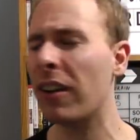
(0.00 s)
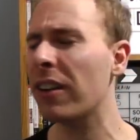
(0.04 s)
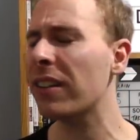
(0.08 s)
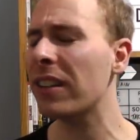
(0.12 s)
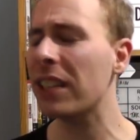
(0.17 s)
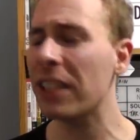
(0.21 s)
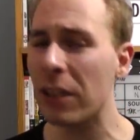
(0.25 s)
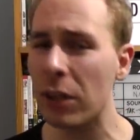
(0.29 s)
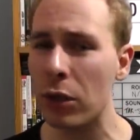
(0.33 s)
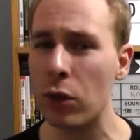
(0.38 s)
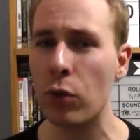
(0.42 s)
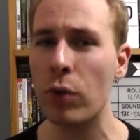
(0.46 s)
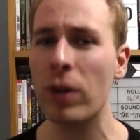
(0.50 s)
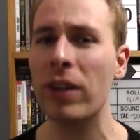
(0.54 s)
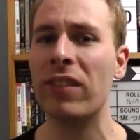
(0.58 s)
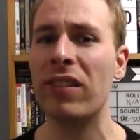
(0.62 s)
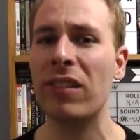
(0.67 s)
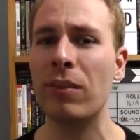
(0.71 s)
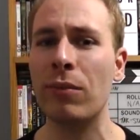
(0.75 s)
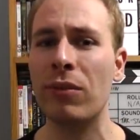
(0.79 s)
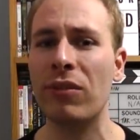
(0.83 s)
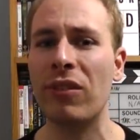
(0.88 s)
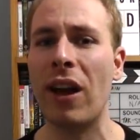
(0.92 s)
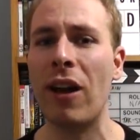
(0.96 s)
I think acquits
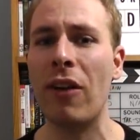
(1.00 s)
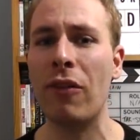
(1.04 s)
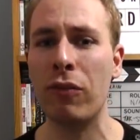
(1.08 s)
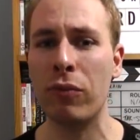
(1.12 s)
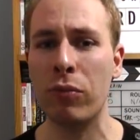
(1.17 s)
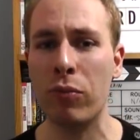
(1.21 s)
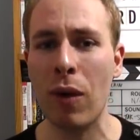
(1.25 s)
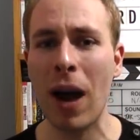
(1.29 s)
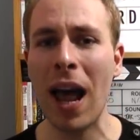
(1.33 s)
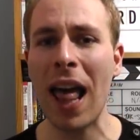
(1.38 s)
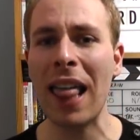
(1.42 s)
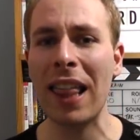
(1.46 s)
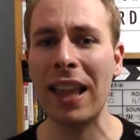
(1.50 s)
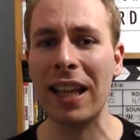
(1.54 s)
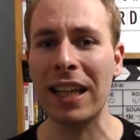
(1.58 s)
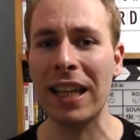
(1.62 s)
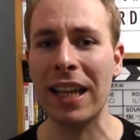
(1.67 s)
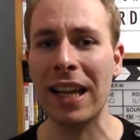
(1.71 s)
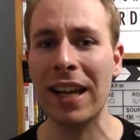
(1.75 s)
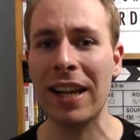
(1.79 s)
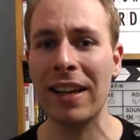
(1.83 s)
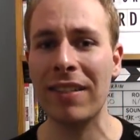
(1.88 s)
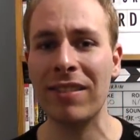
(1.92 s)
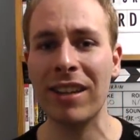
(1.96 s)
himself well in
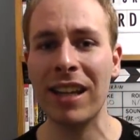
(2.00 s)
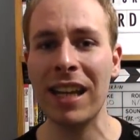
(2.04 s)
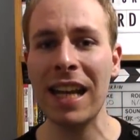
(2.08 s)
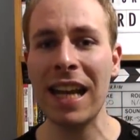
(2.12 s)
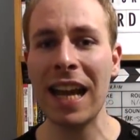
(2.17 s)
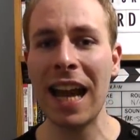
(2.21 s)
it,